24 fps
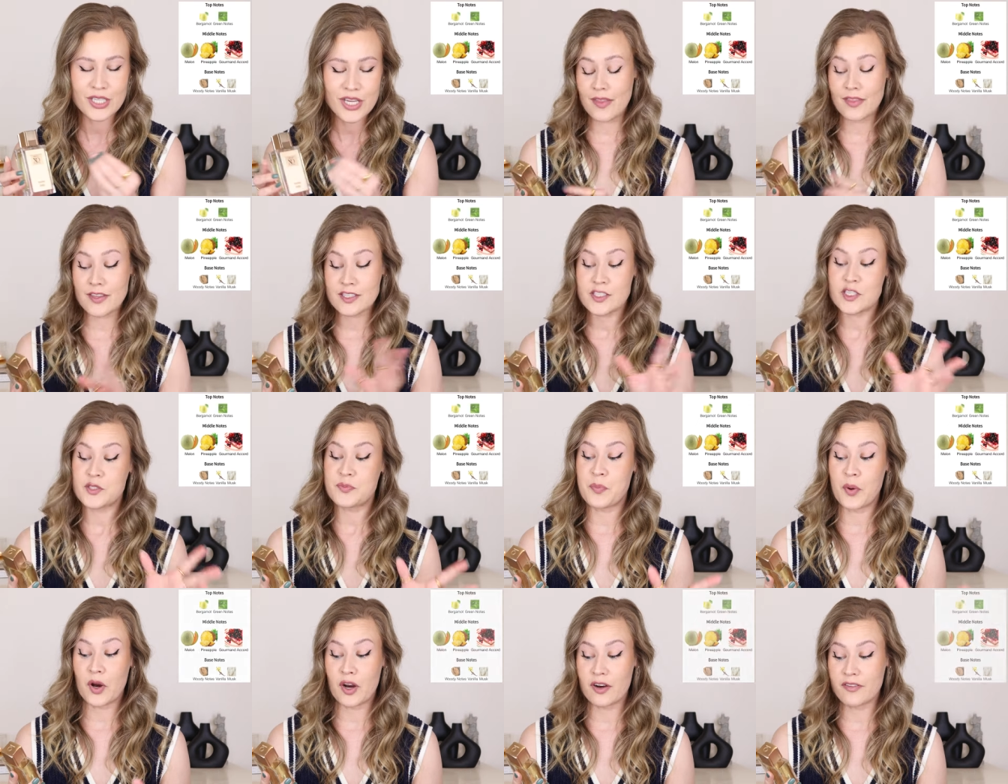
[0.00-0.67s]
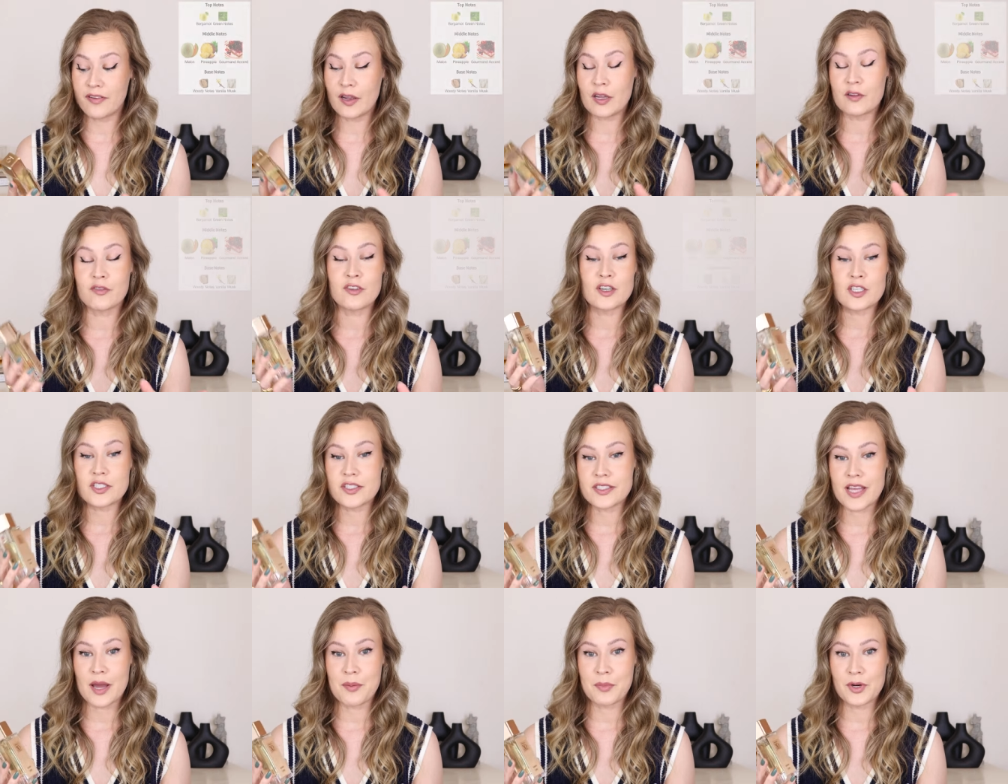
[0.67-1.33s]
And this is perfect for
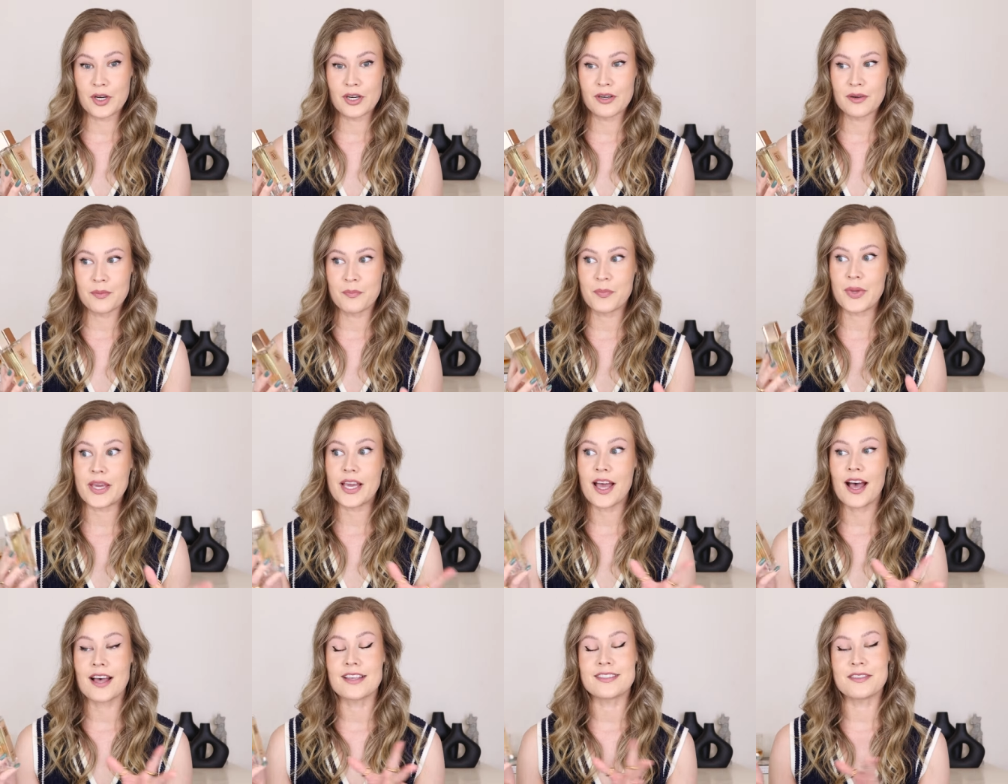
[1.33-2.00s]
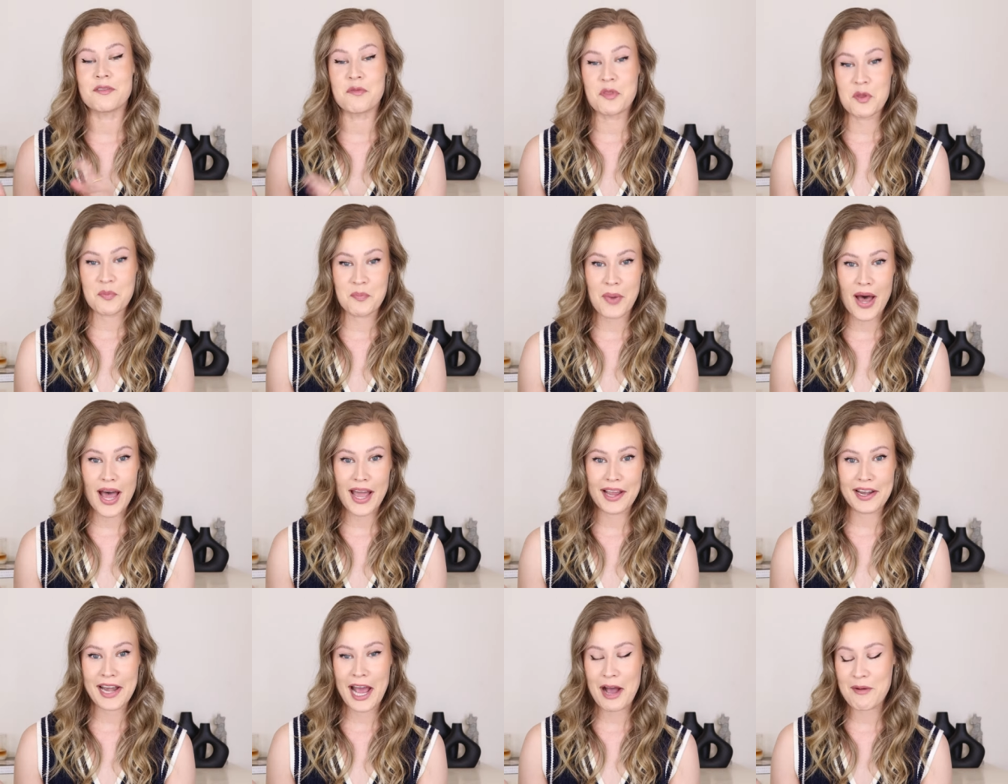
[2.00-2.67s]
summer because of the
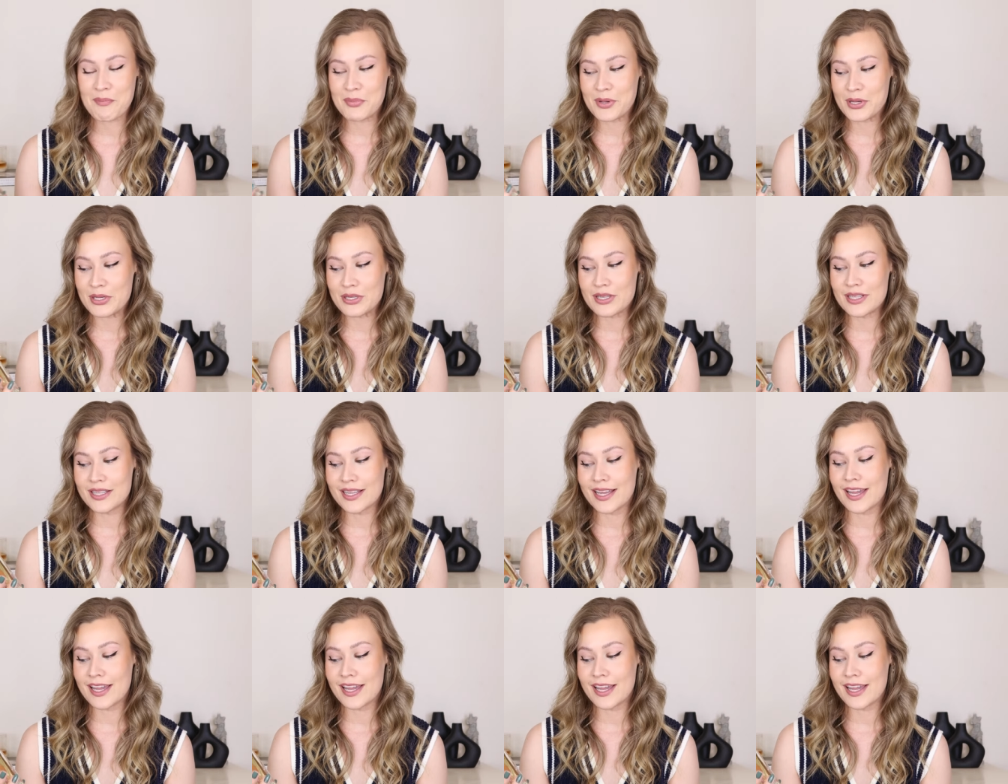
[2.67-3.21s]
pineapple.